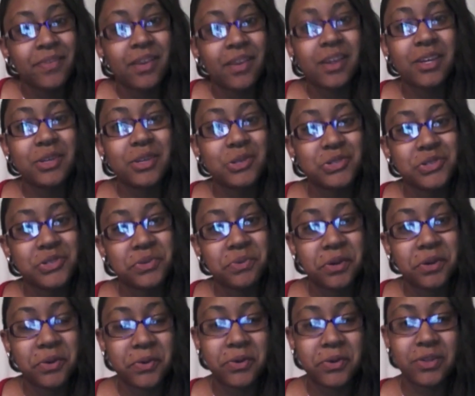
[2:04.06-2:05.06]
usually when
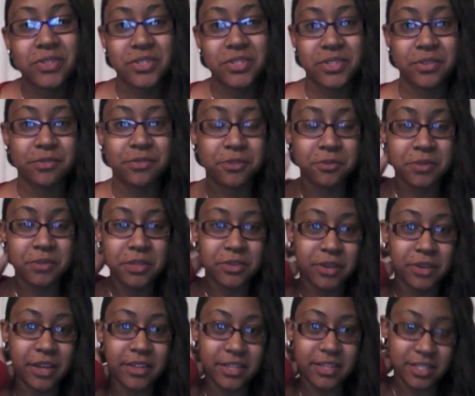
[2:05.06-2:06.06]
I order stuff from either
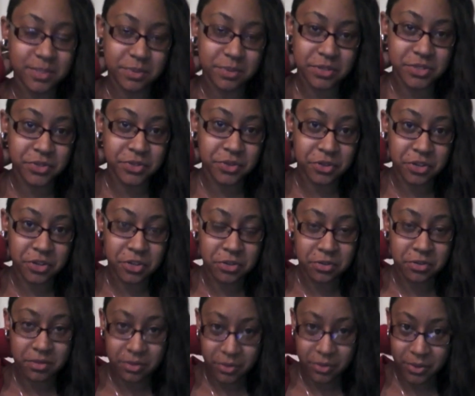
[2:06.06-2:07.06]
Aliexpress or
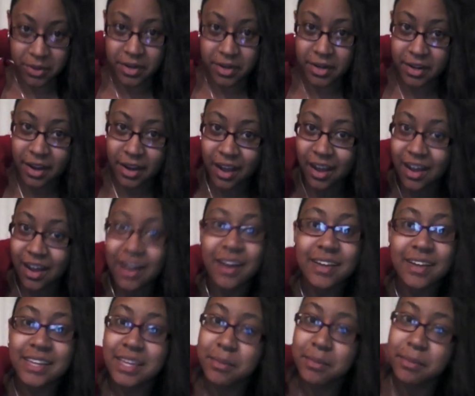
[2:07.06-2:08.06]

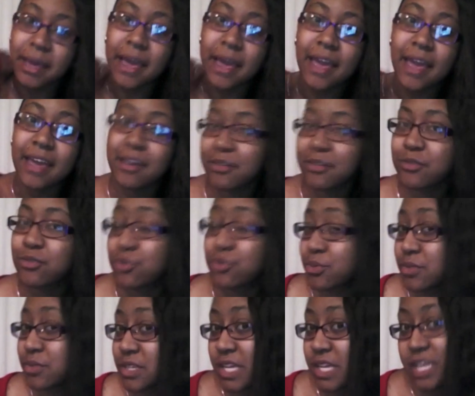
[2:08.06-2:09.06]
eBay through
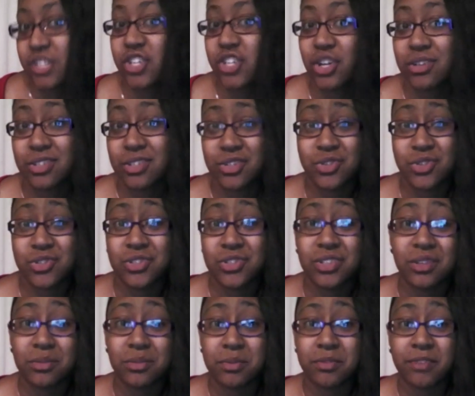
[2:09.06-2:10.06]
DHL, it's usually a
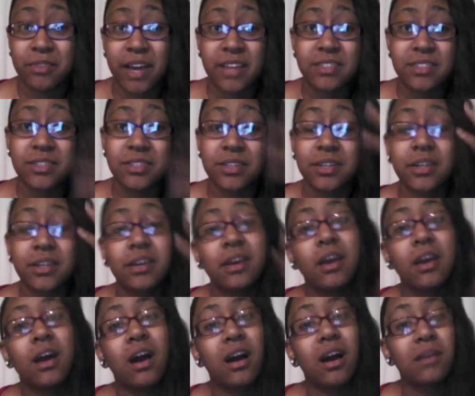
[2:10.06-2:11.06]
little bit faster.
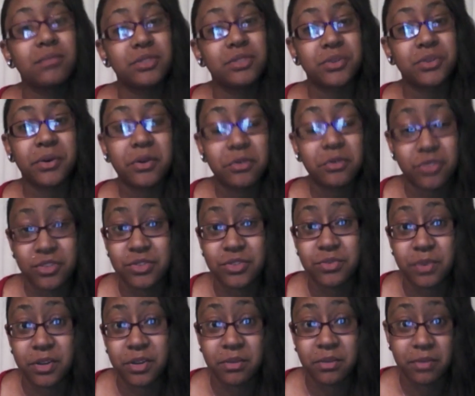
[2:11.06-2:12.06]
So I just
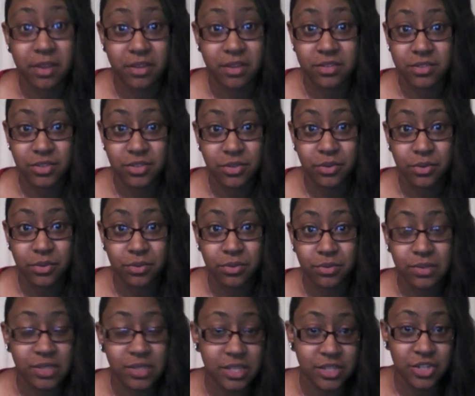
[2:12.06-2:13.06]
recommend going through
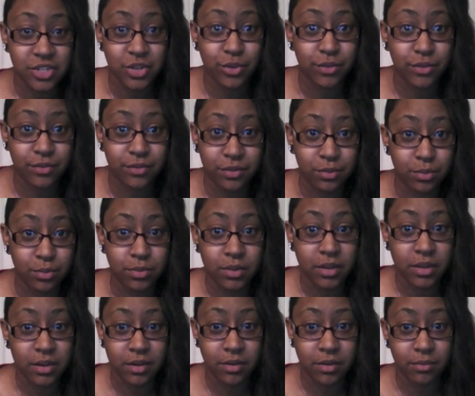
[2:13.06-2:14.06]
DHL if you
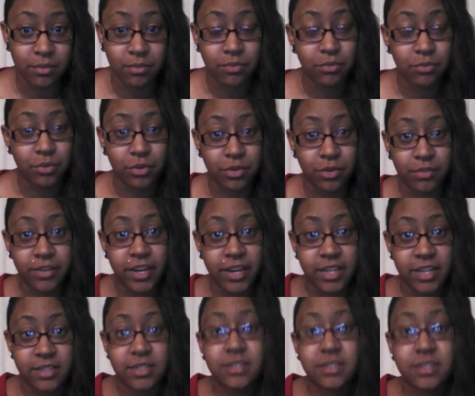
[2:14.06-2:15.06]
need it really
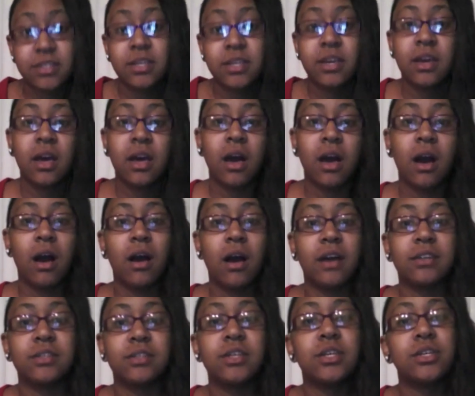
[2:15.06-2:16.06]
fast.
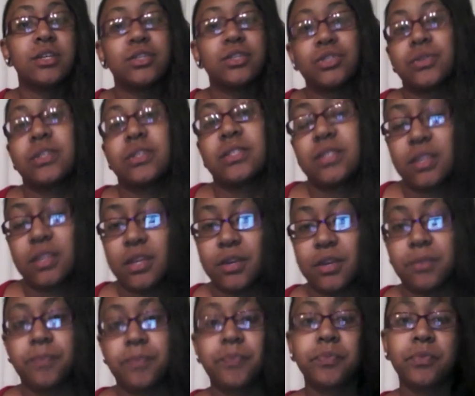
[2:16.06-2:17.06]
So let's see
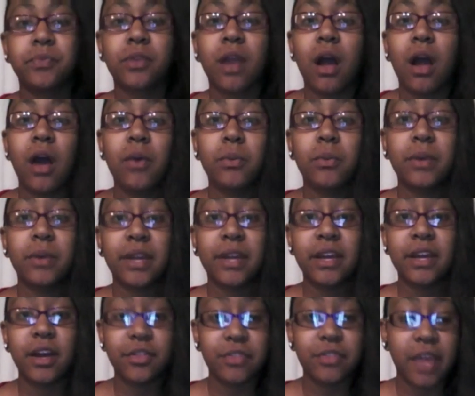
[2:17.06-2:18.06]
here. When I
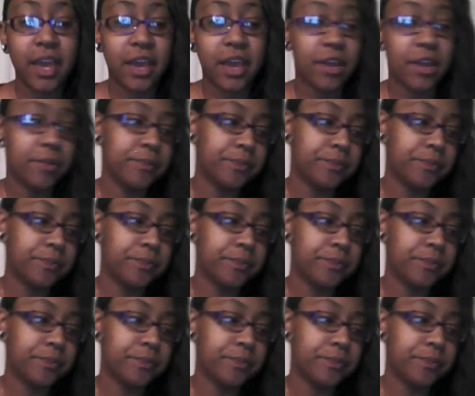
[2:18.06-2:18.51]
got the hair,